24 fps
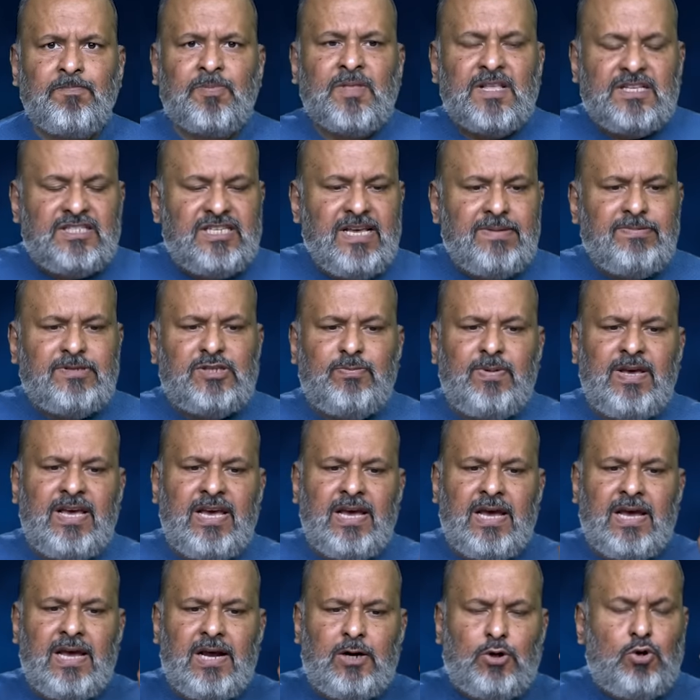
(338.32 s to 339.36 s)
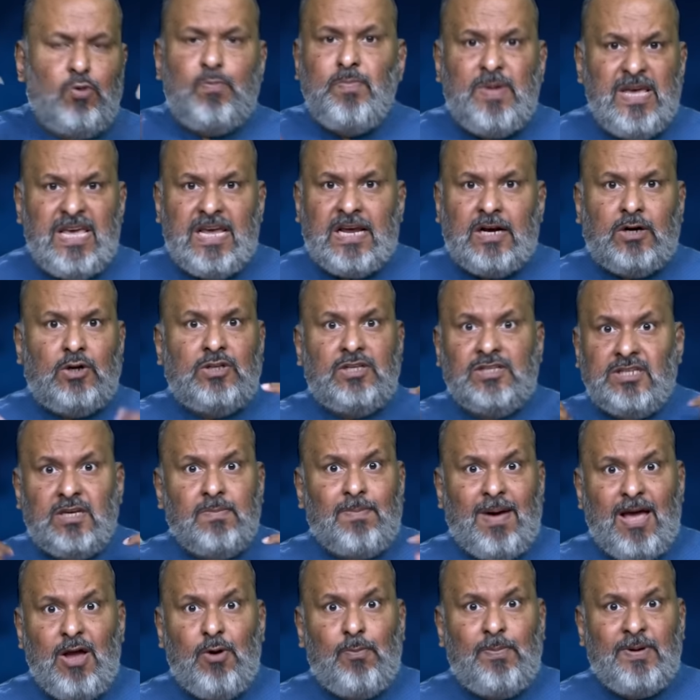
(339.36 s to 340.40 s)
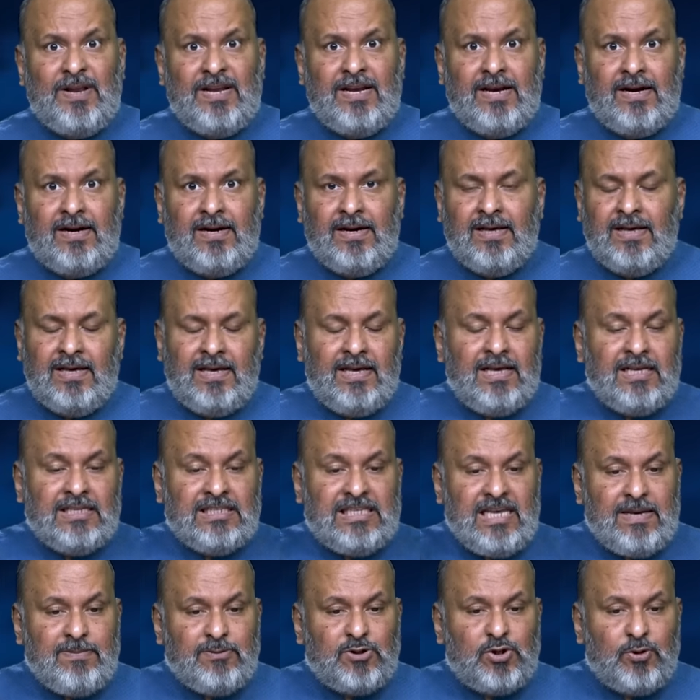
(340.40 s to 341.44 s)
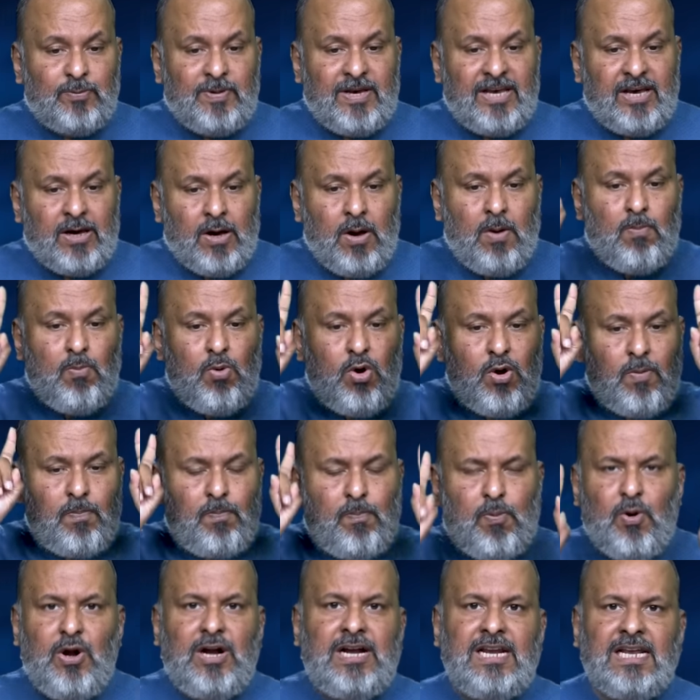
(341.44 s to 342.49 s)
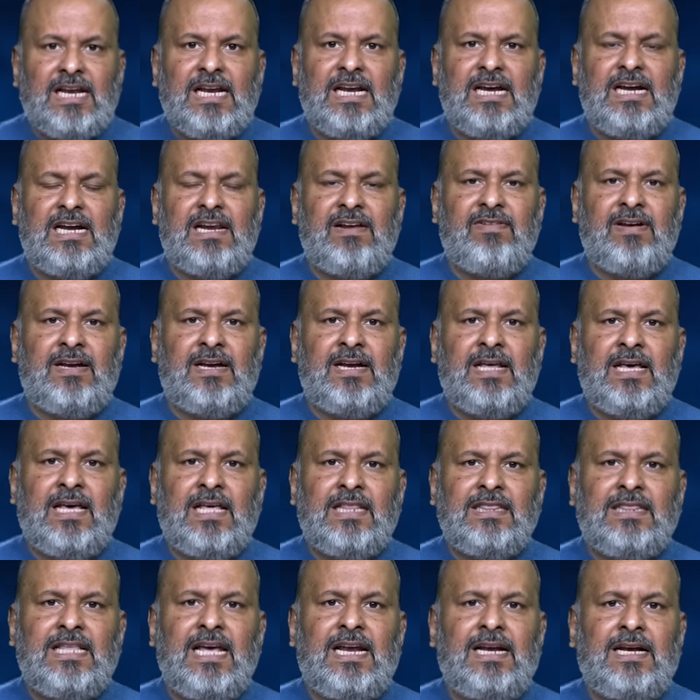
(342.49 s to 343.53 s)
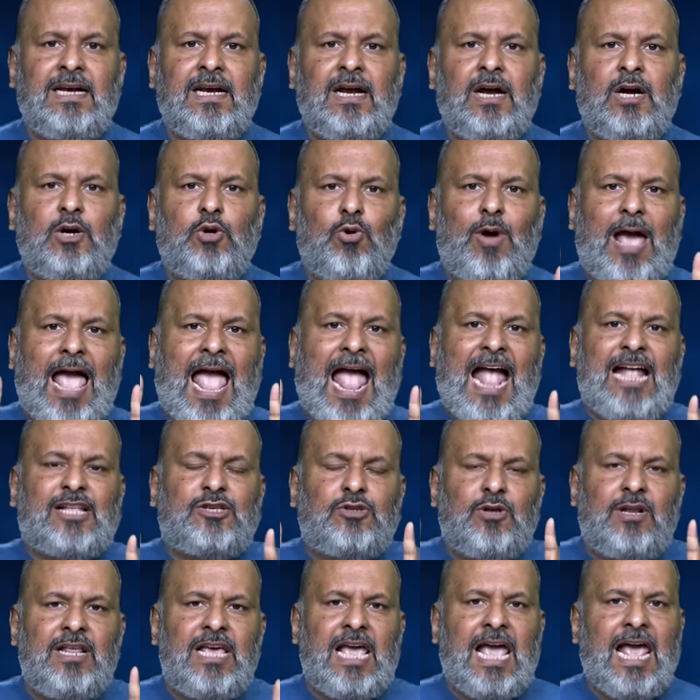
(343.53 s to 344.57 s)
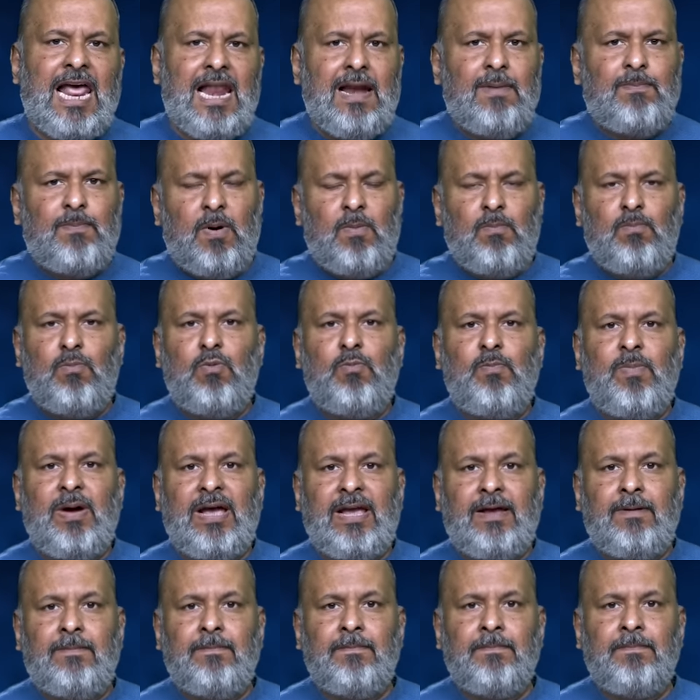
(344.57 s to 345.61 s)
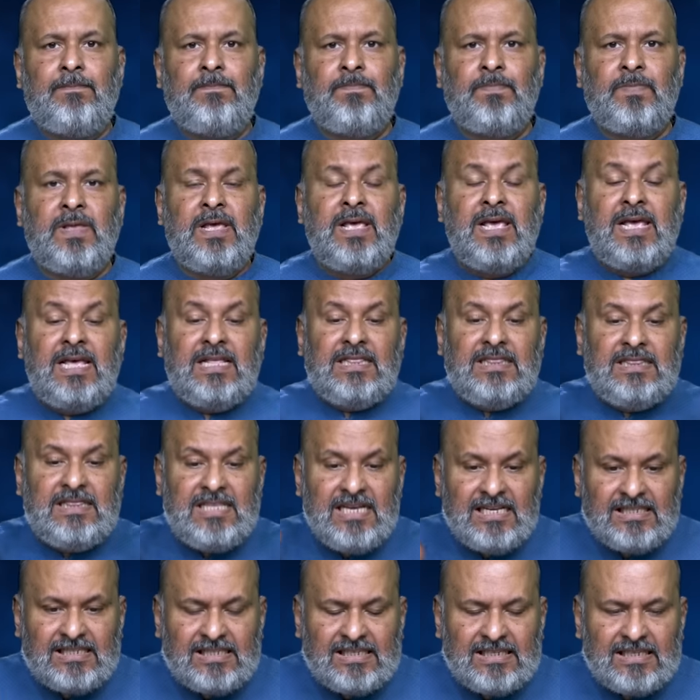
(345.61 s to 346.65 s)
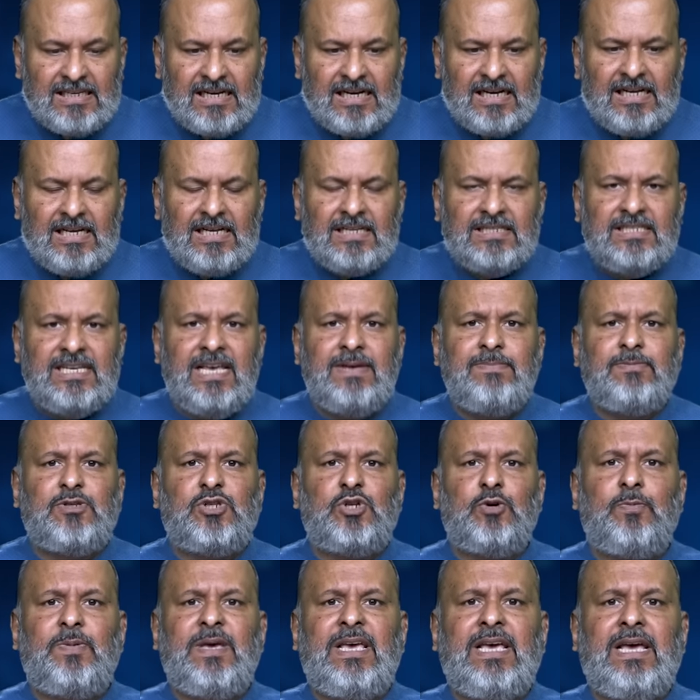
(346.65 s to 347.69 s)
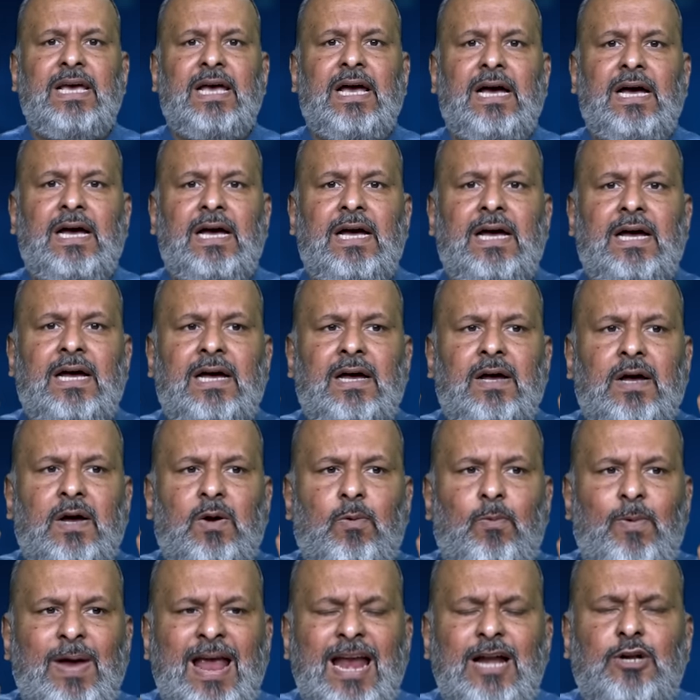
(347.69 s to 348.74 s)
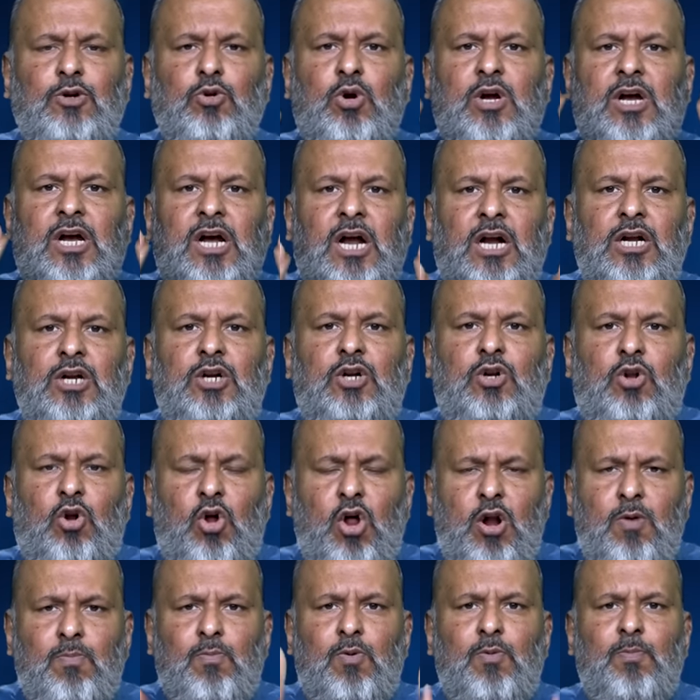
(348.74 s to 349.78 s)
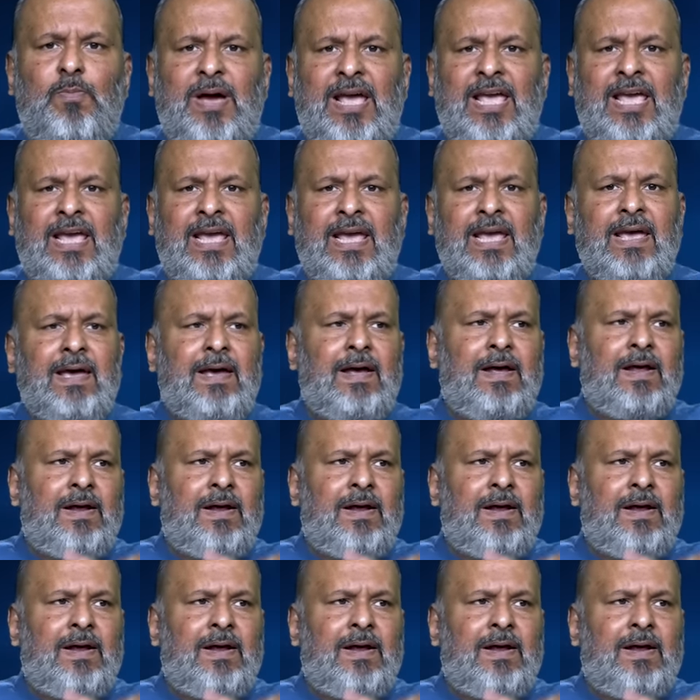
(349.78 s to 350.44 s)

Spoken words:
seems to be, to me, this is my opinion, seems to be more politically driven than to actually help Mumbai. This seems to be a way to control Mumbai